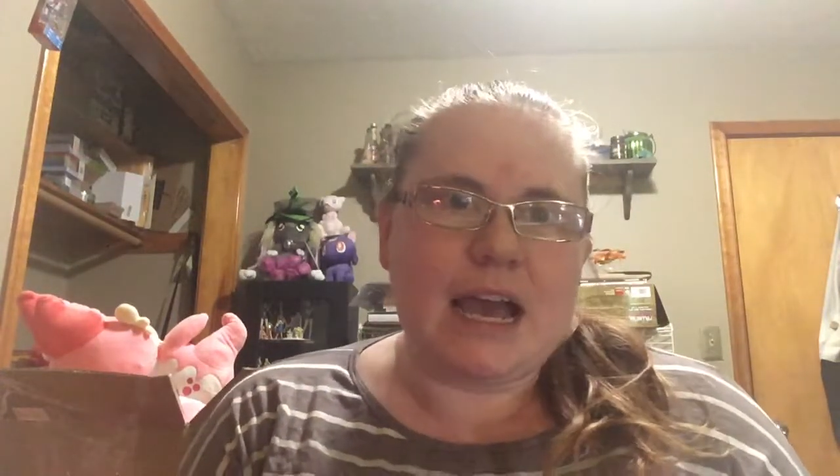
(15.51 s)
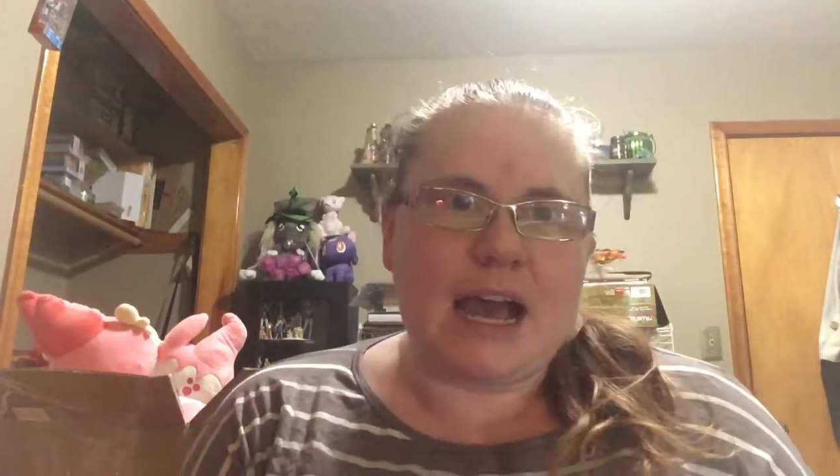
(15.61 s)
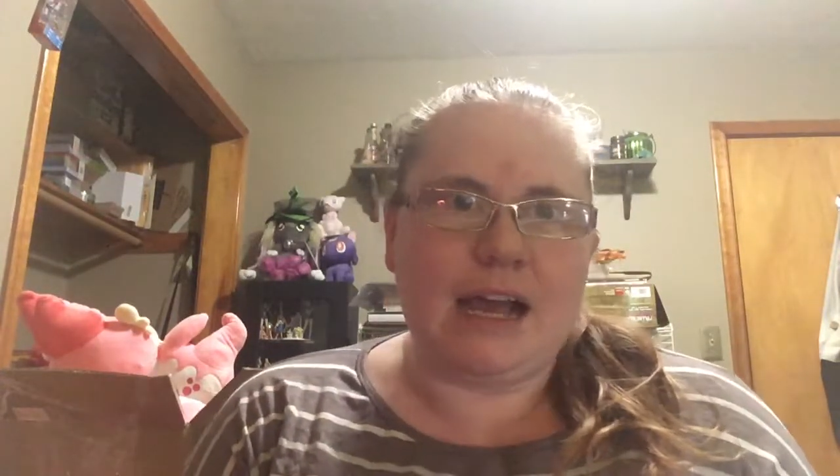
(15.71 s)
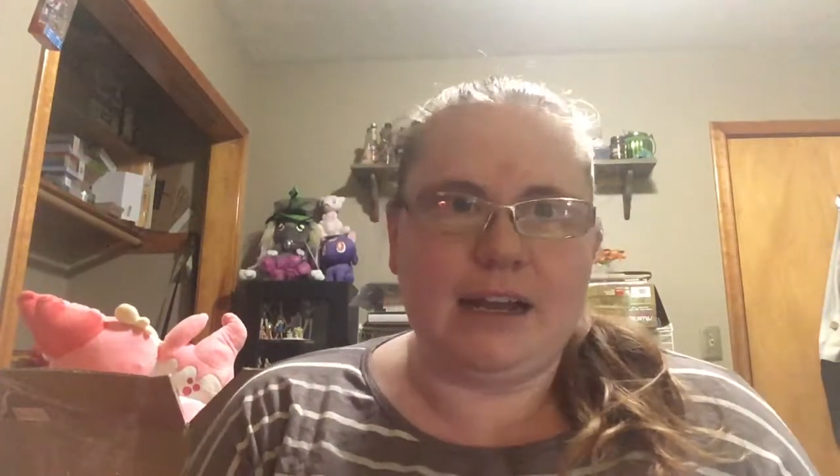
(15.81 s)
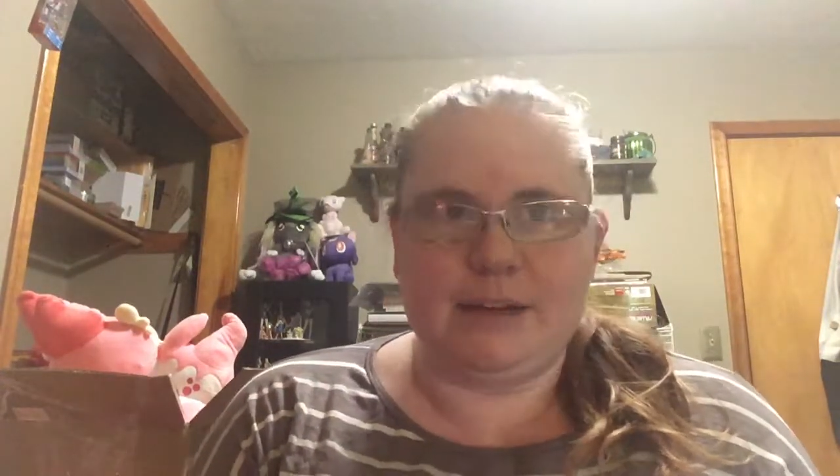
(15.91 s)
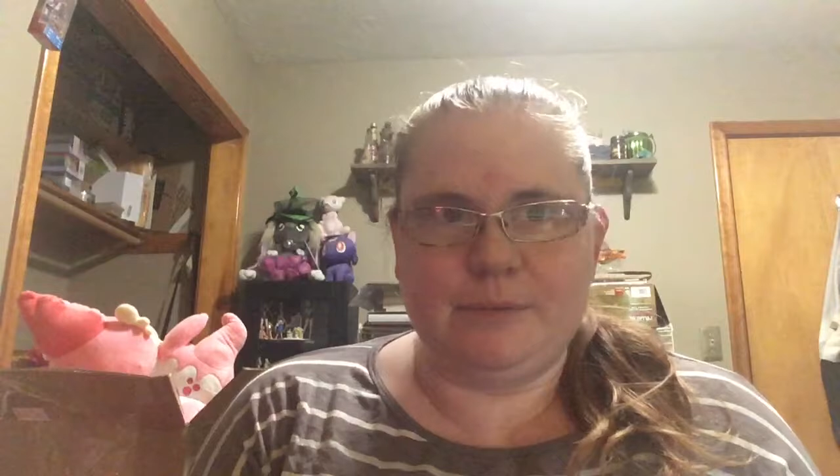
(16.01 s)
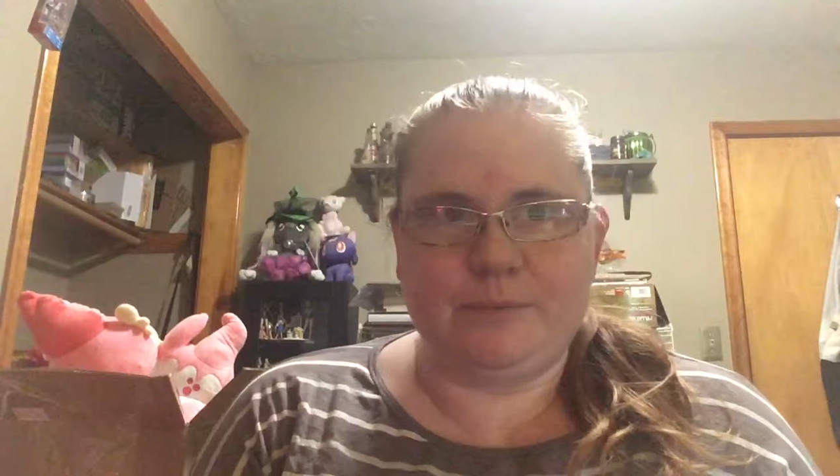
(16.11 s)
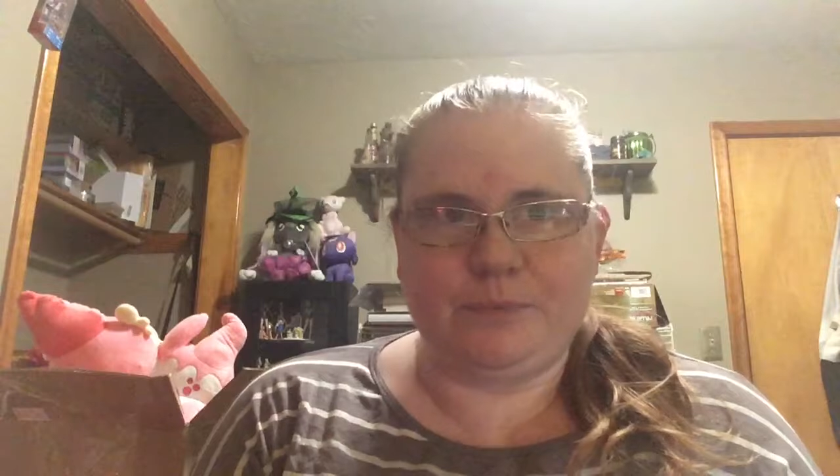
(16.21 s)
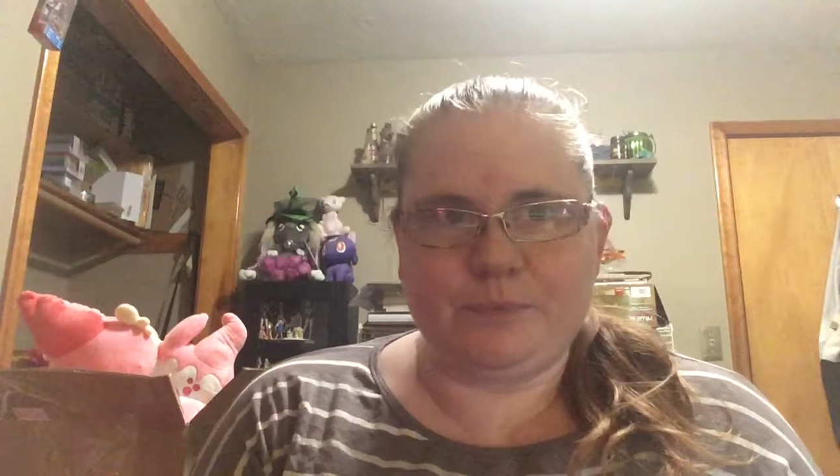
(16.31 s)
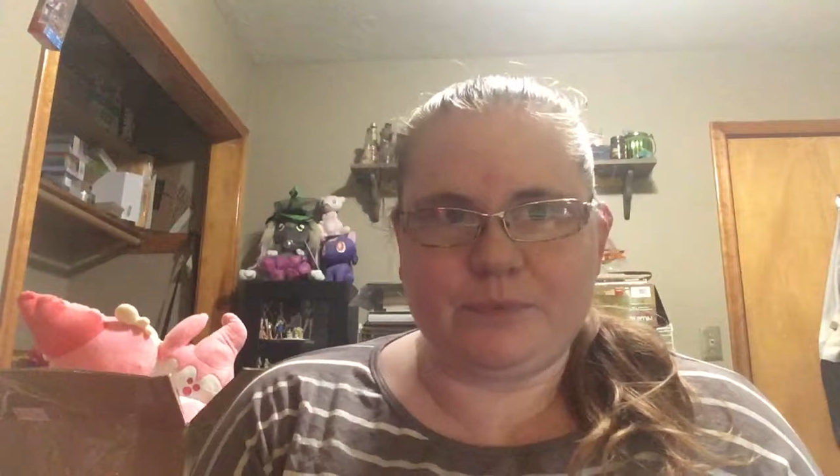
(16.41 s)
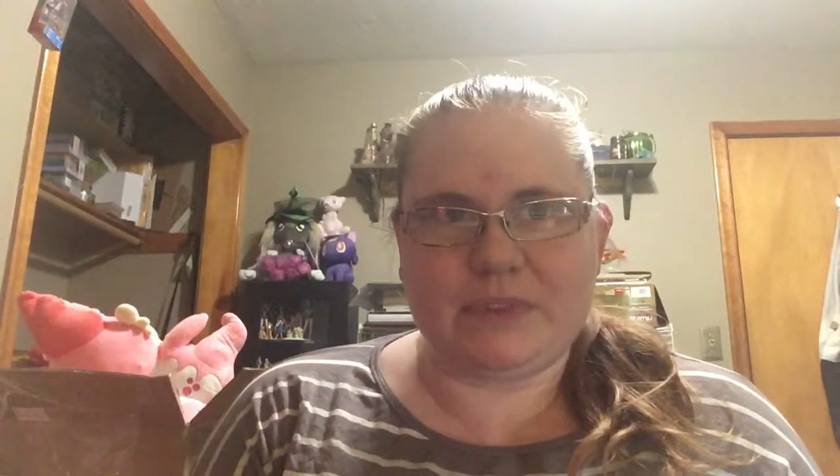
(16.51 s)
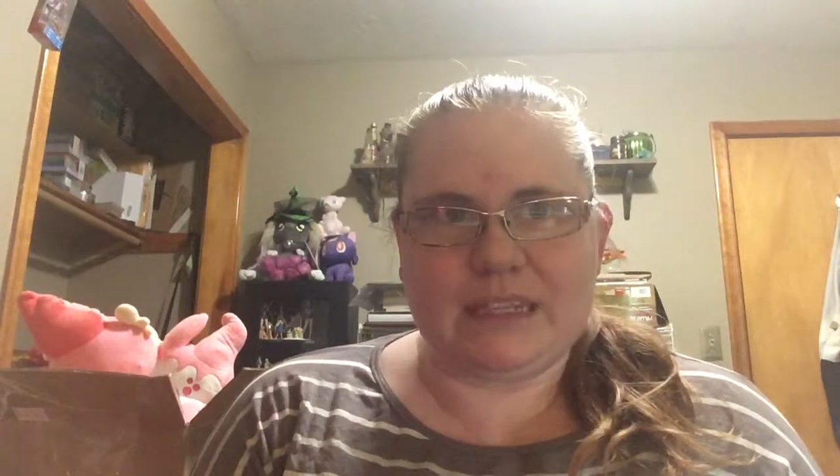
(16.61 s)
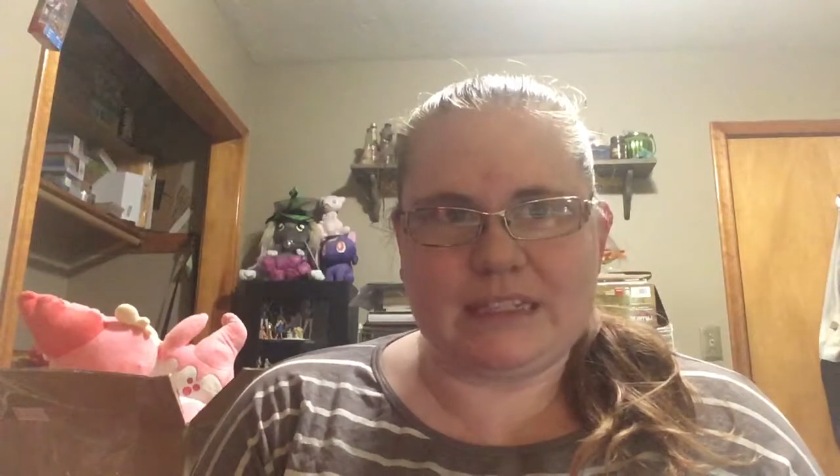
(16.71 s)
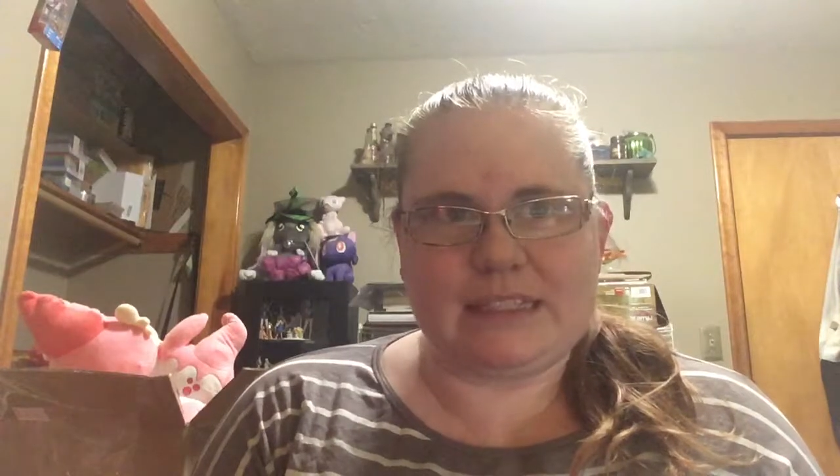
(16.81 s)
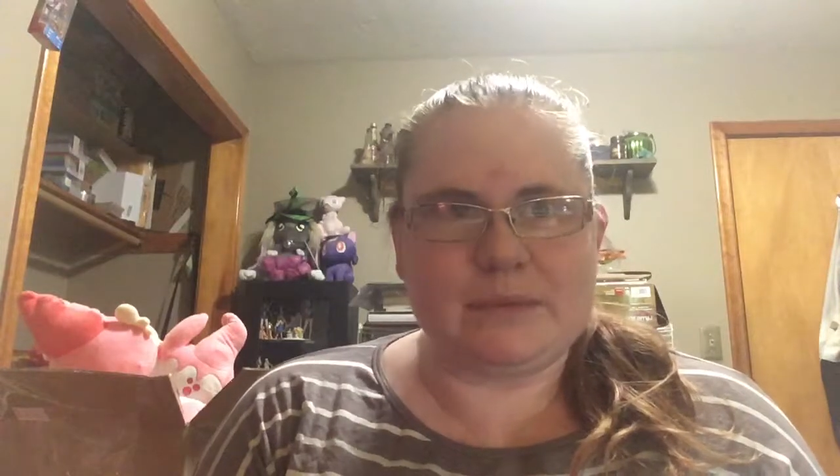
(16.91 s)

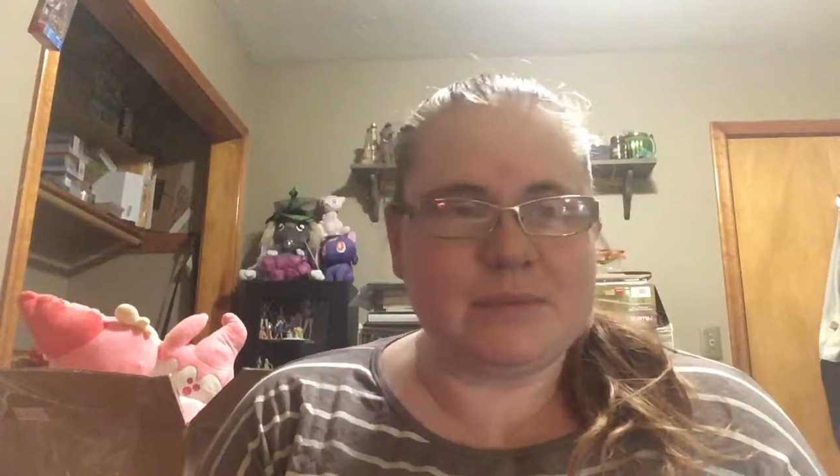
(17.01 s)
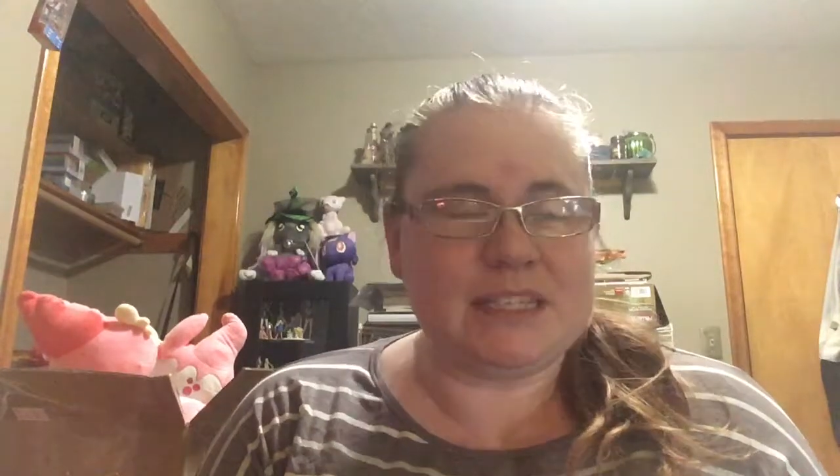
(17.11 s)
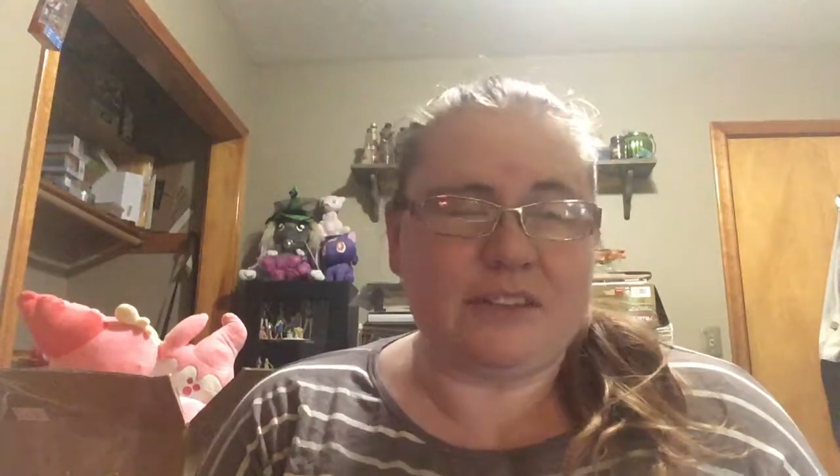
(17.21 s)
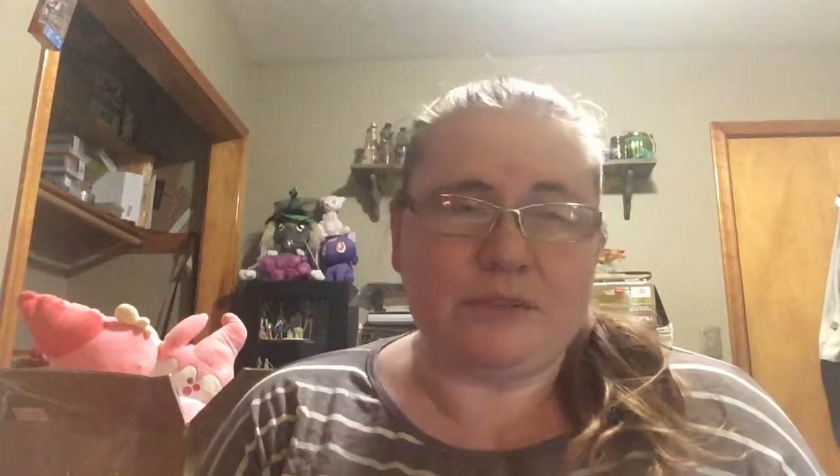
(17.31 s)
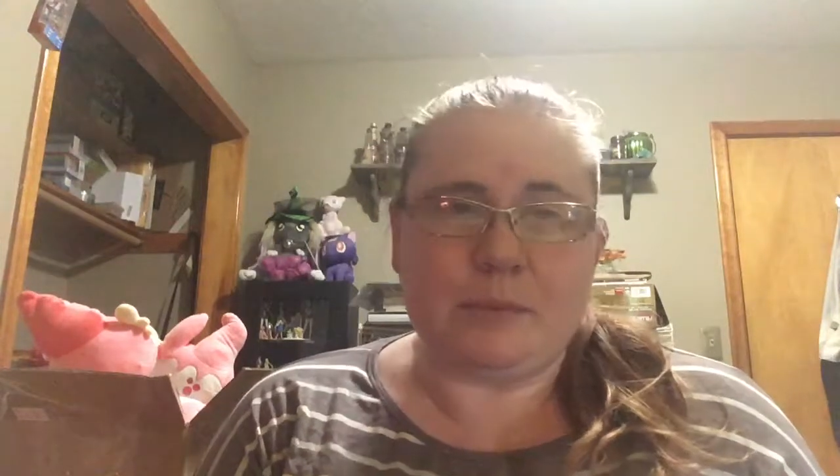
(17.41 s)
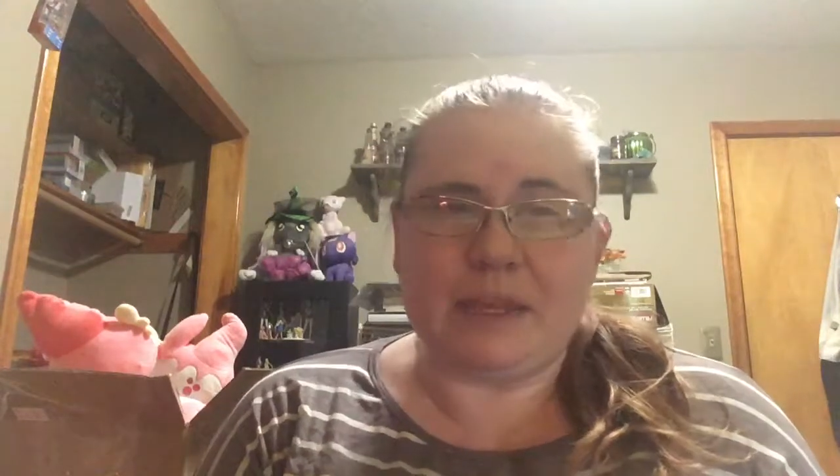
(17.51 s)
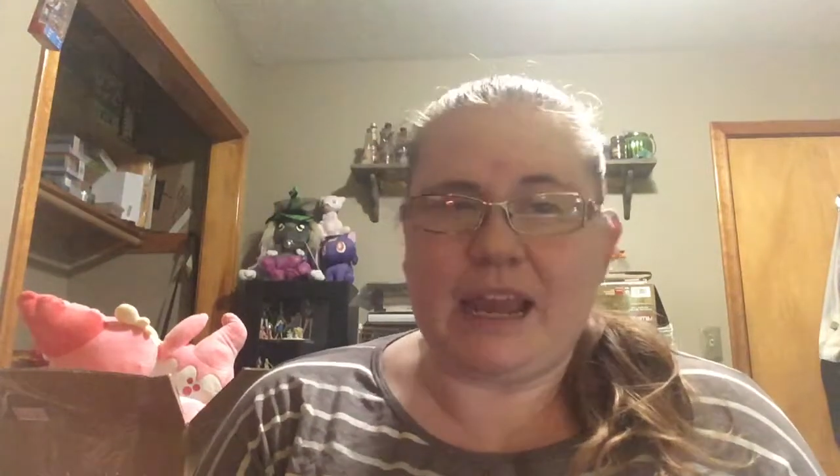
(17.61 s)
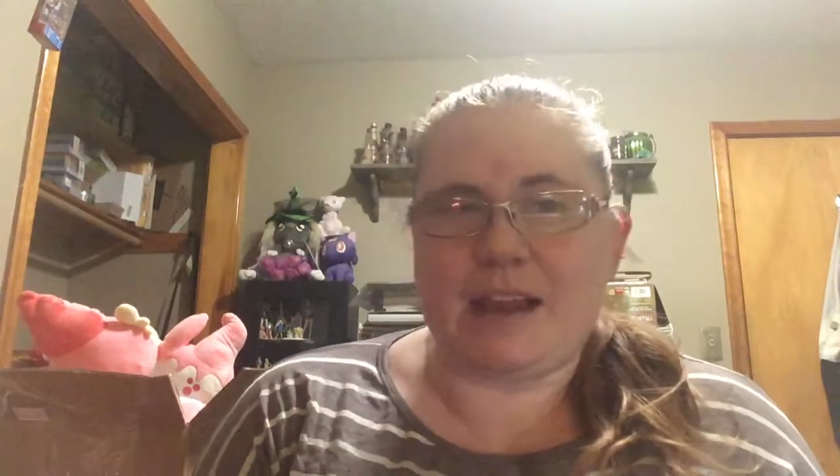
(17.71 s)
some stuff from the